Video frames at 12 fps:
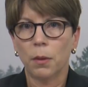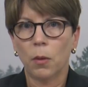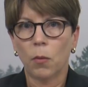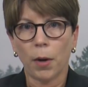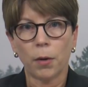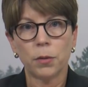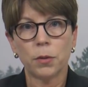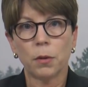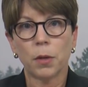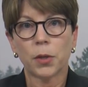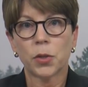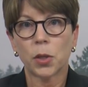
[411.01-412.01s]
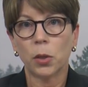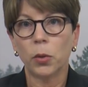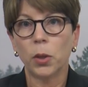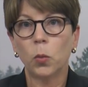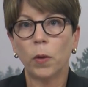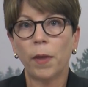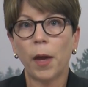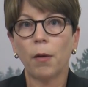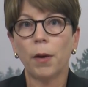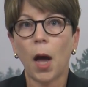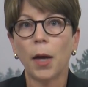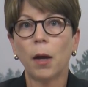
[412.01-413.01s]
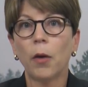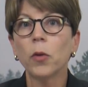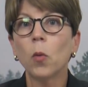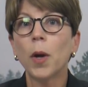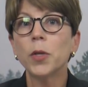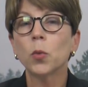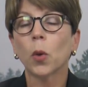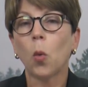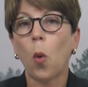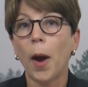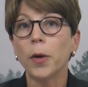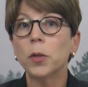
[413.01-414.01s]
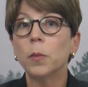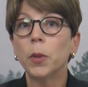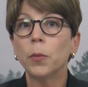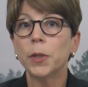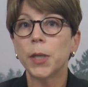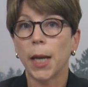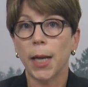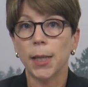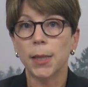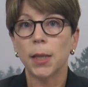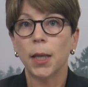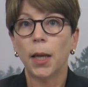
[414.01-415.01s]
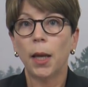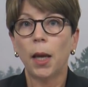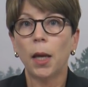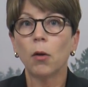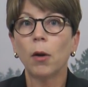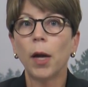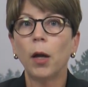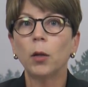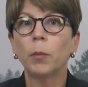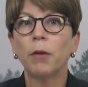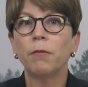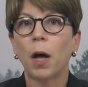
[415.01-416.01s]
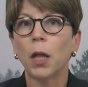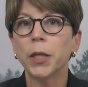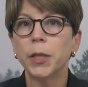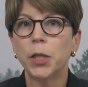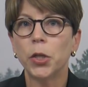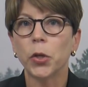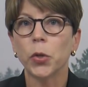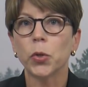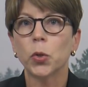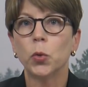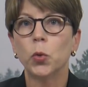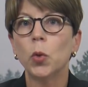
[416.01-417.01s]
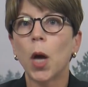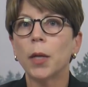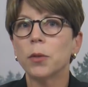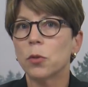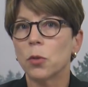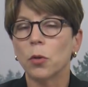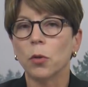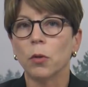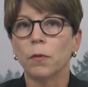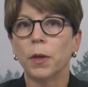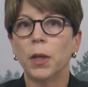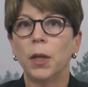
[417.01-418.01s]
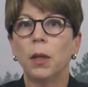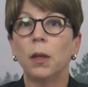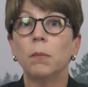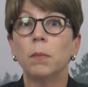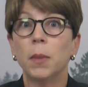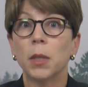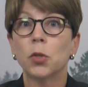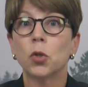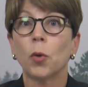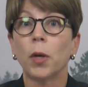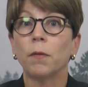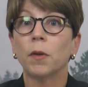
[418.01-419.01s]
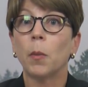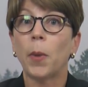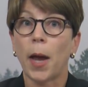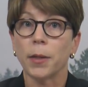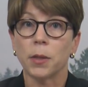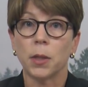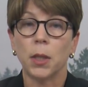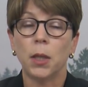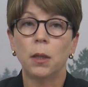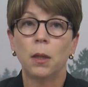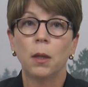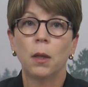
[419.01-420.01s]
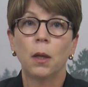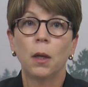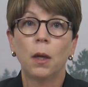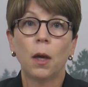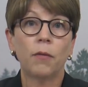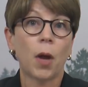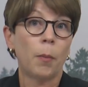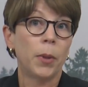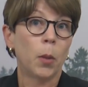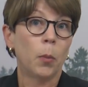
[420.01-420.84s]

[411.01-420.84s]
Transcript: Records are excluded when they are not otherwise required to be retained and are held by volunteers who do not serve in an administrative capacity, have not been